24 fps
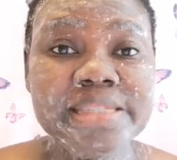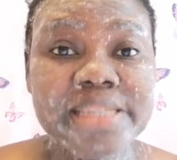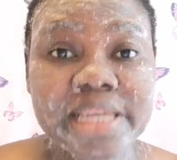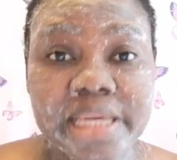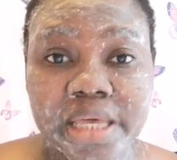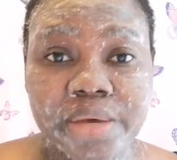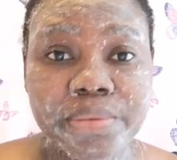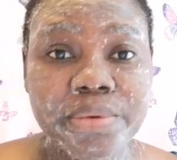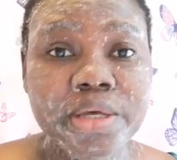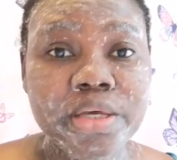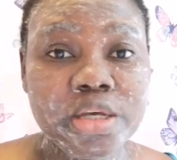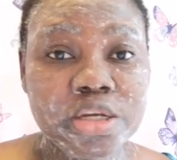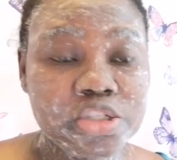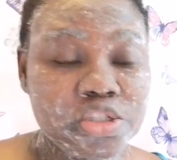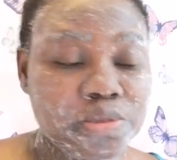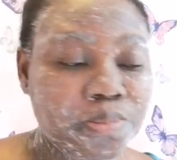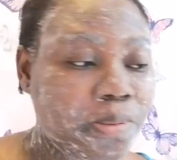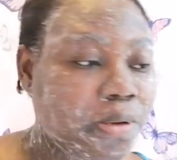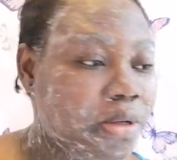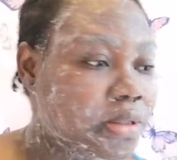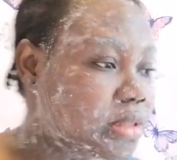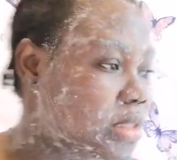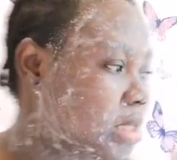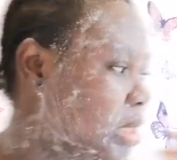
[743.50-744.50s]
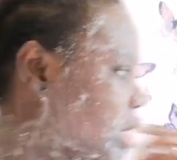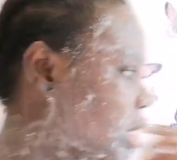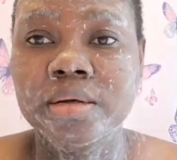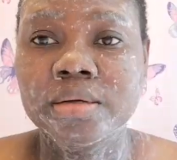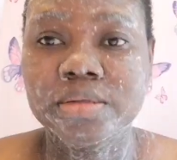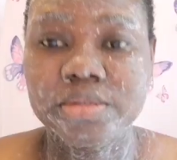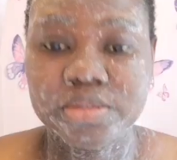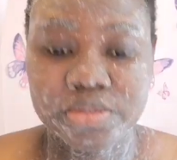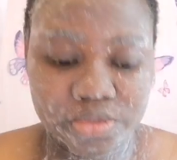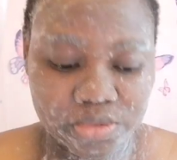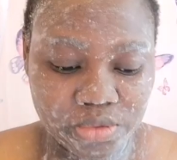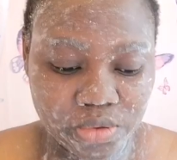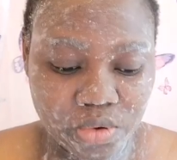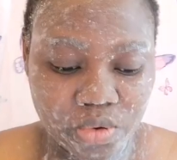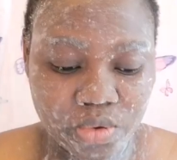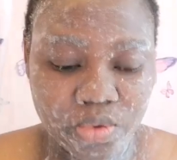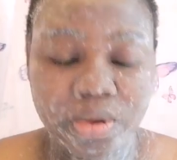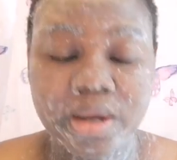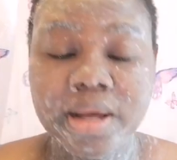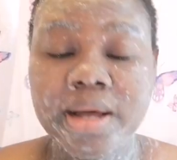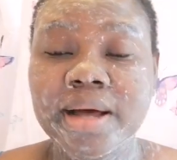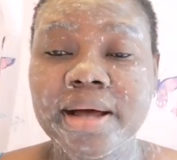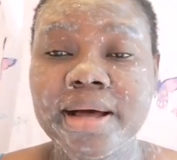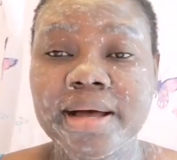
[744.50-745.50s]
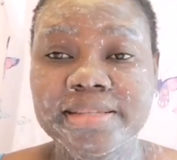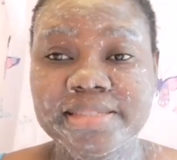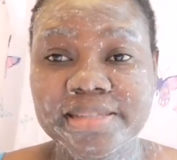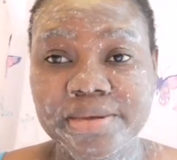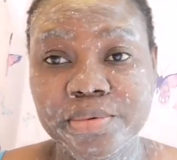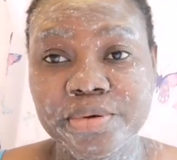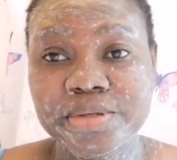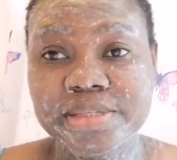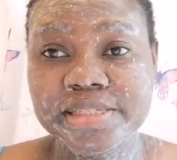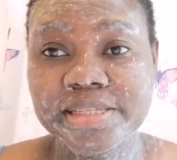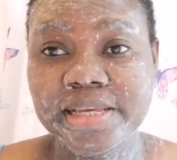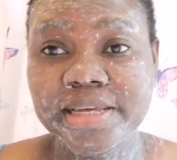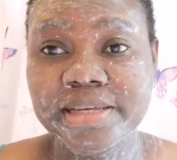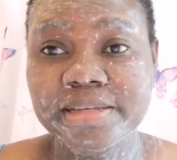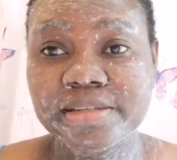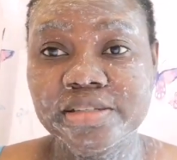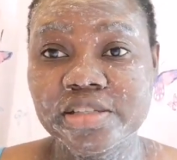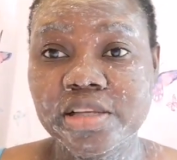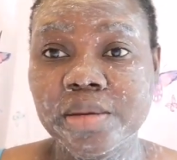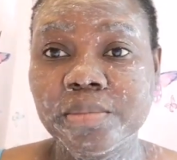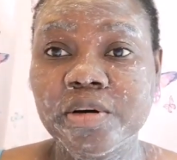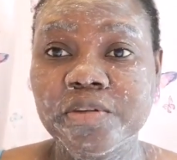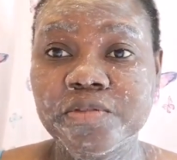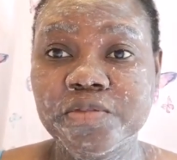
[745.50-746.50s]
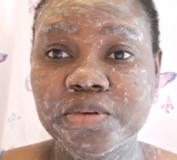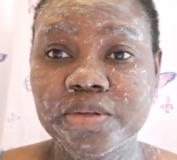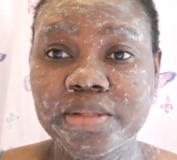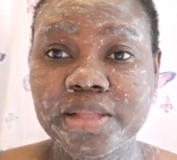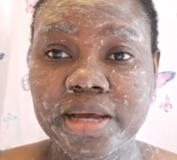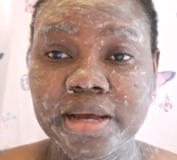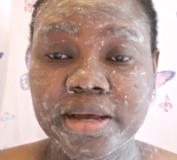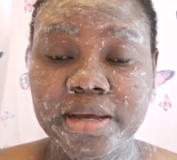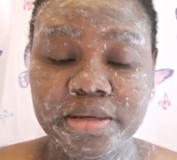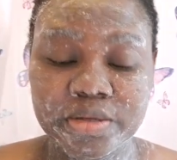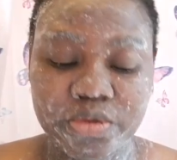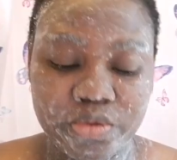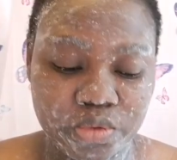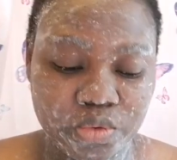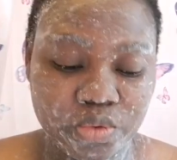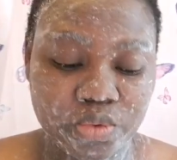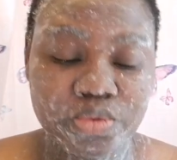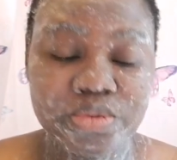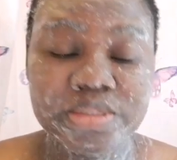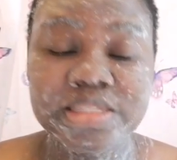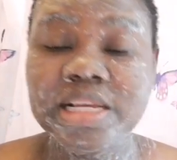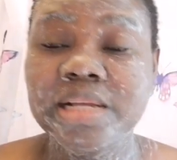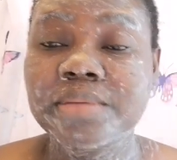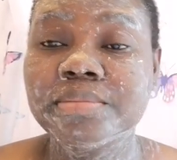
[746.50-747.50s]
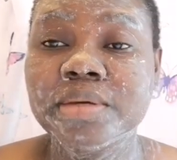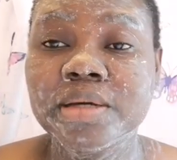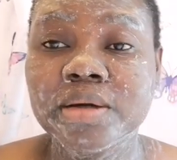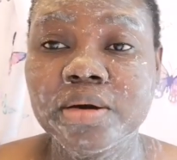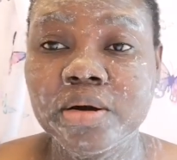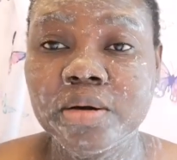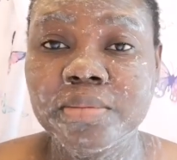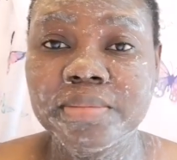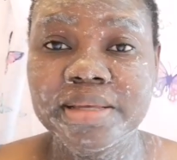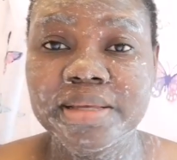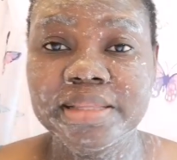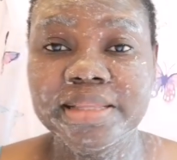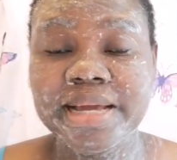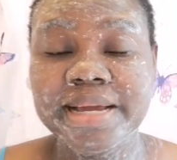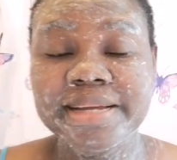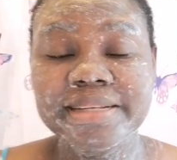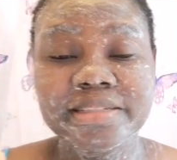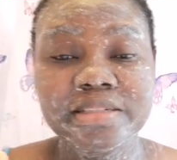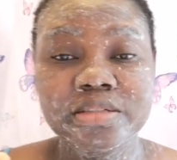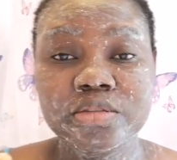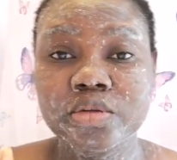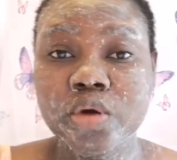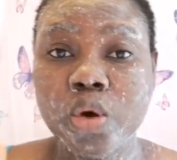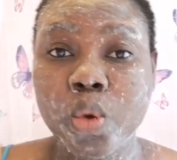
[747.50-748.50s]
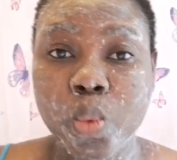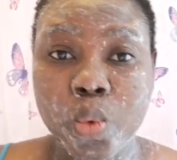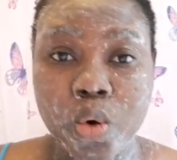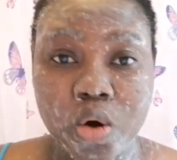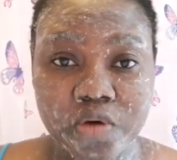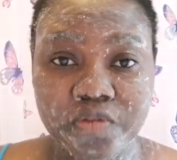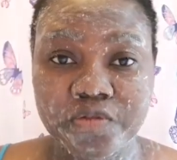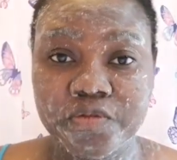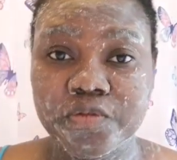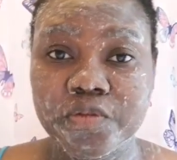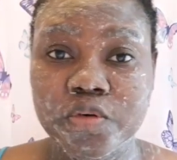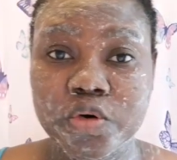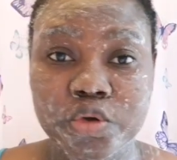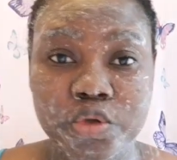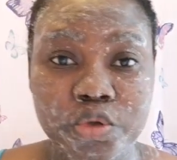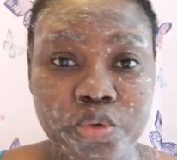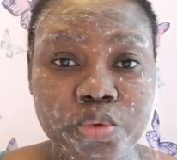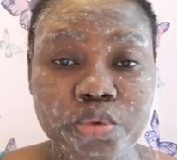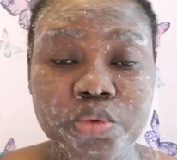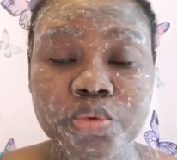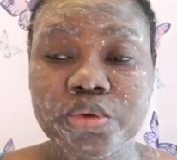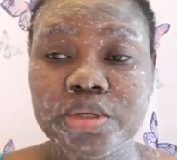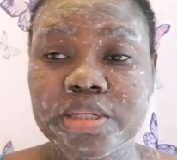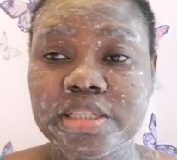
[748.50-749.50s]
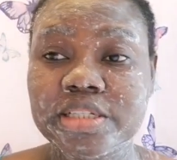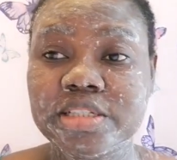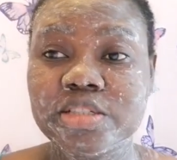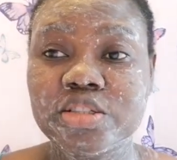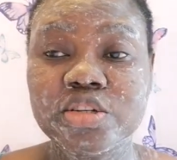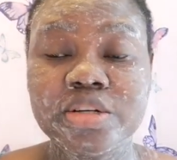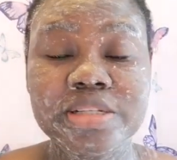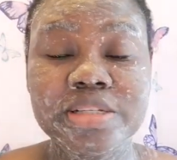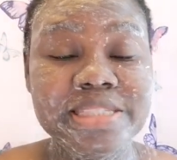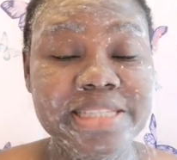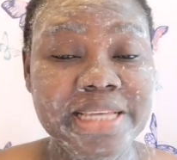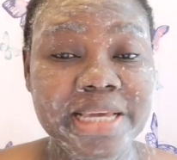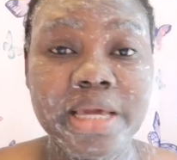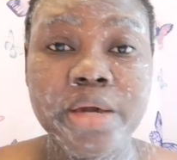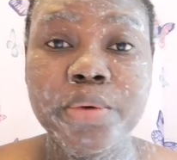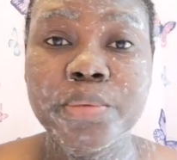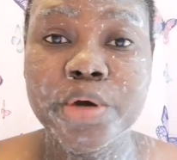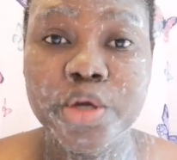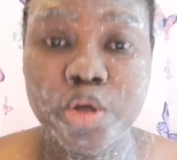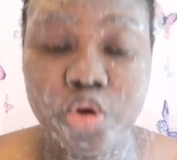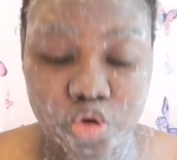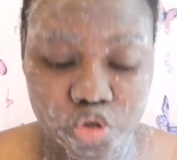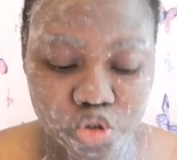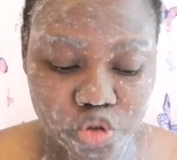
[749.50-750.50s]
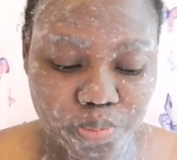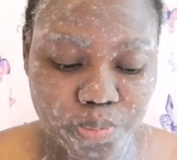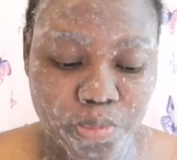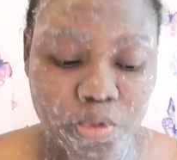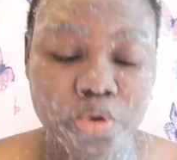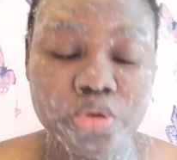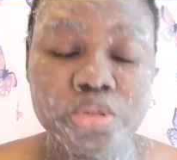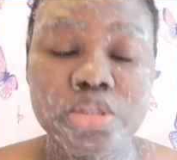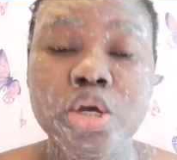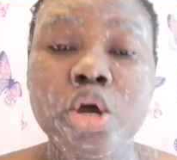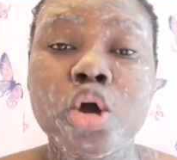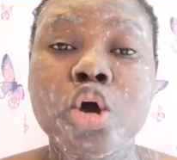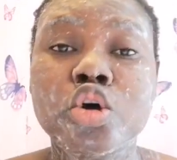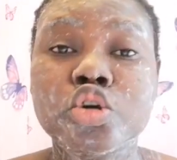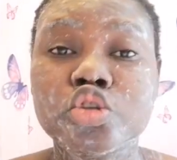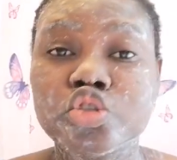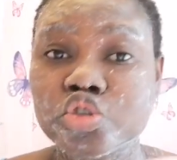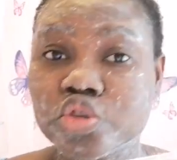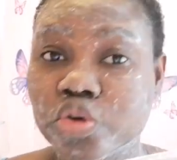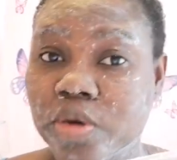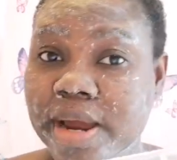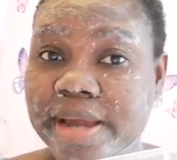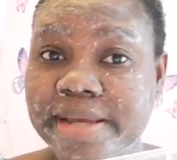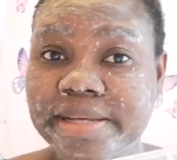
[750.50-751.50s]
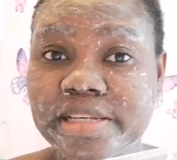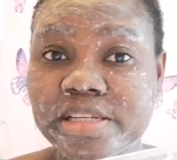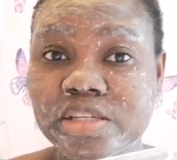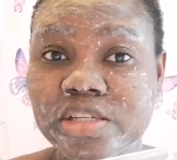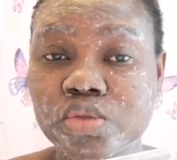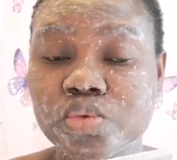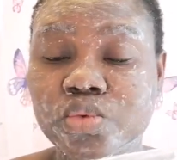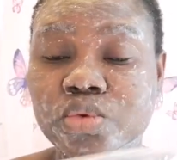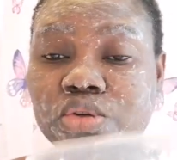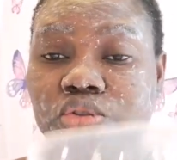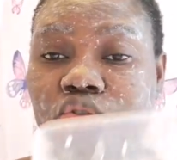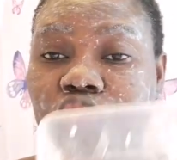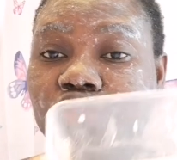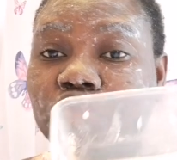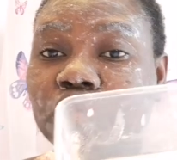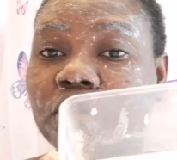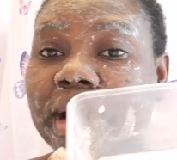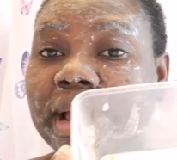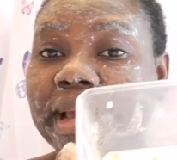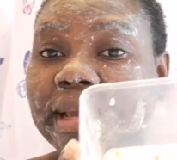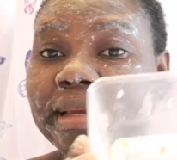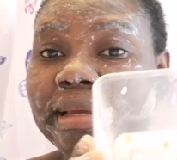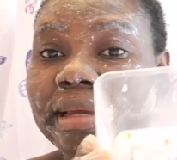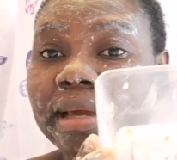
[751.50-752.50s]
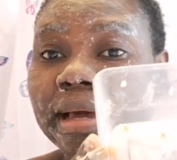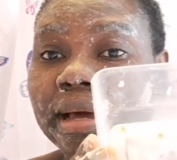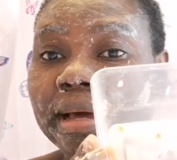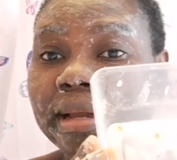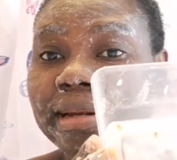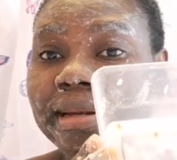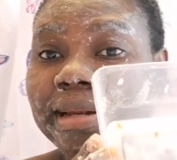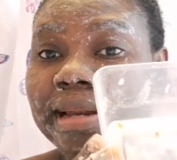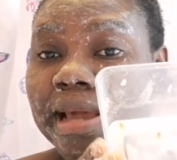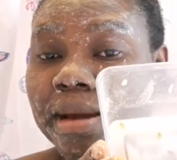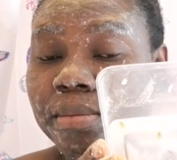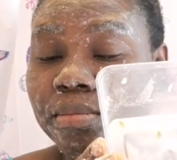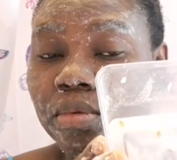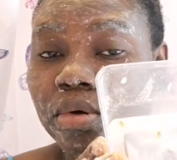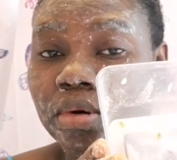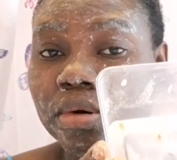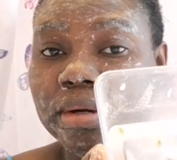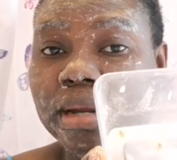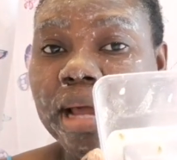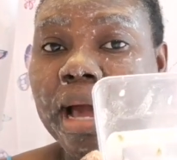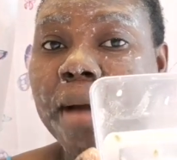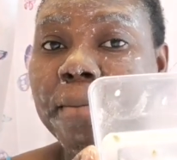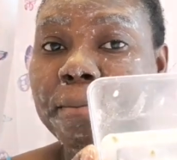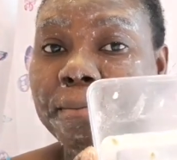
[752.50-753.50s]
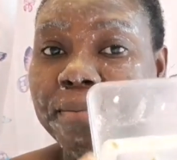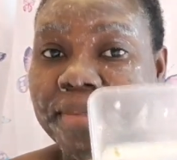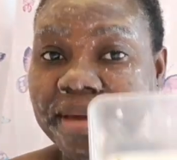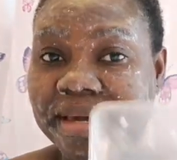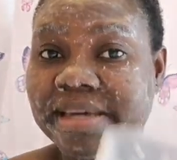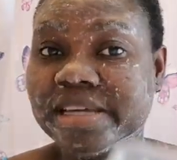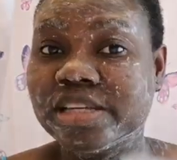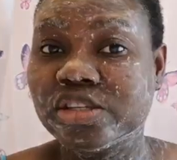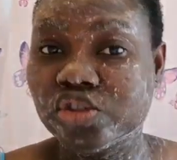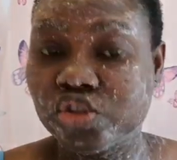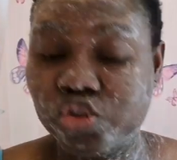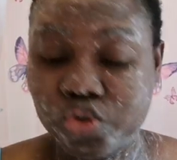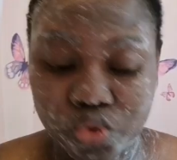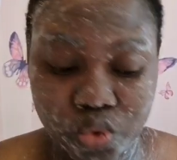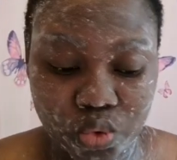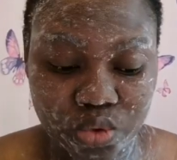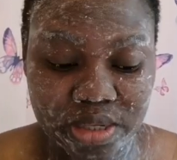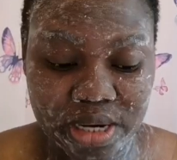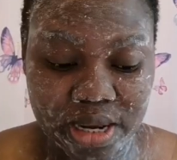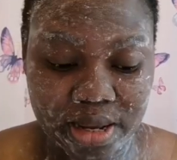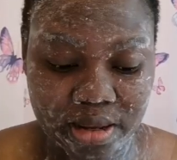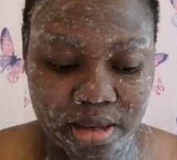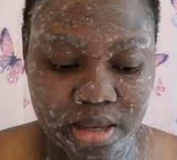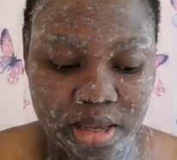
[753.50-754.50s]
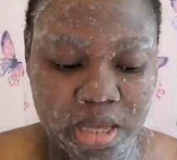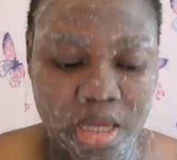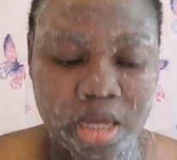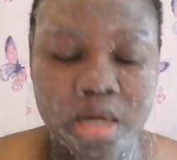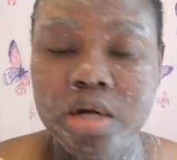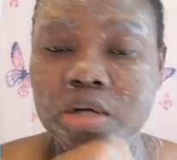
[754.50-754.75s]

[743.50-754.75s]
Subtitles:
take away your spot. So as I was saying, some of you that you send me comment that it did not work for you, it did not take away your spot, try this one. Try lemon and baking soda.